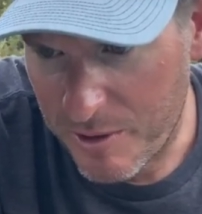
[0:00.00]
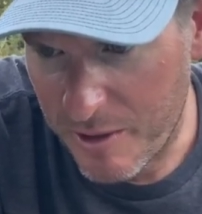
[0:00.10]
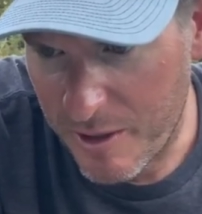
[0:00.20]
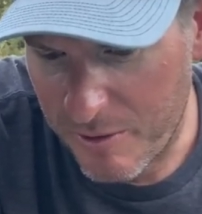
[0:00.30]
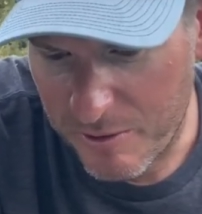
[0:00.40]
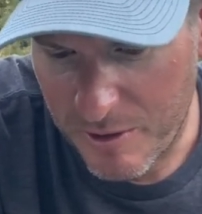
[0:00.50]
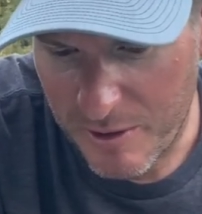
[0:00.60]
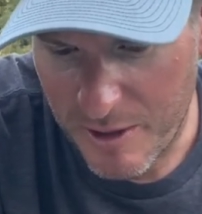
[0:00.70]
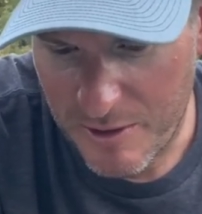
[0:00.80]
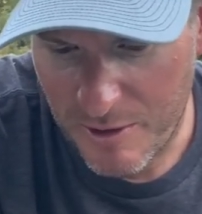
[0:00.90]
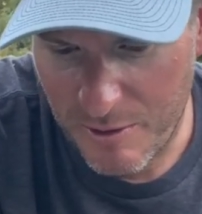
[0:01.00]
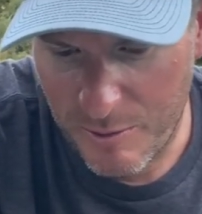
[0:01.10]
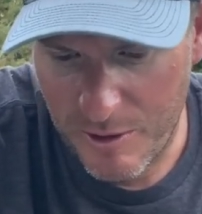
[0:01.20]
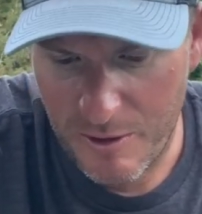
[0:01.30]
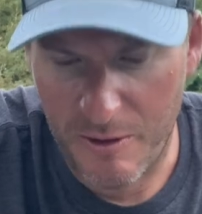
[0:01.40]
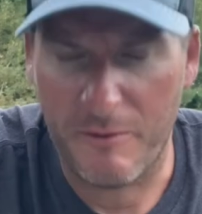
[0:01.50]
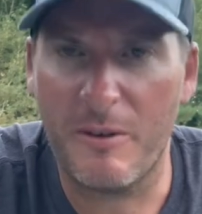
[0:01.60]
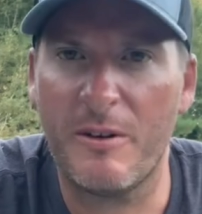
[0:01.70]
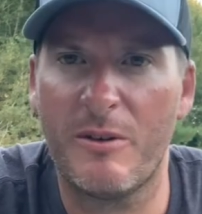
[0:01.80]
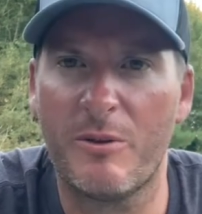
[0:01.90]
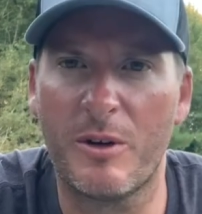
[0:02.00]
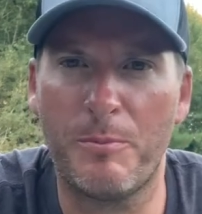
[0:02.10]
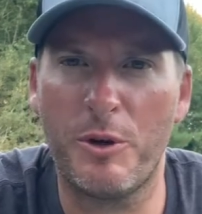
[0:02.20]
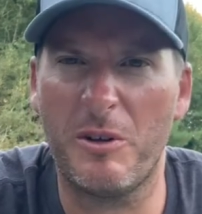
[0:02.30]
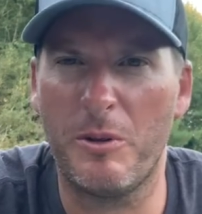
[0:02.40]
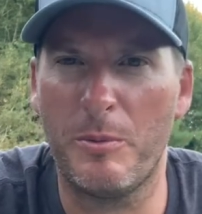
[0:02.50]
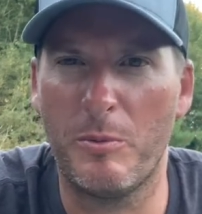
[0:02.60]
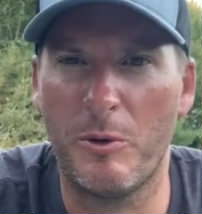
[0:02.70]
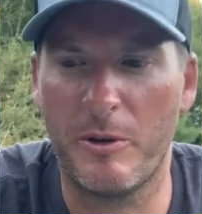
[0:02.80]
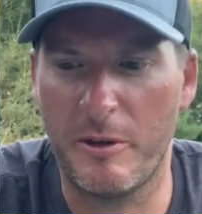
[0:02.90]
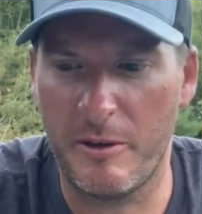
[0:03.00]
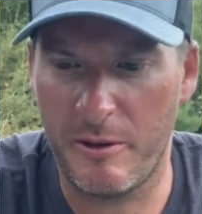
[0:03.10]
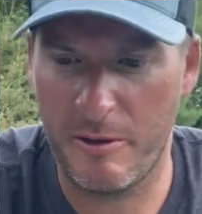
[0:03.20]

Yeah, I don't think that's going to be enough. We're going to put a little bit more in.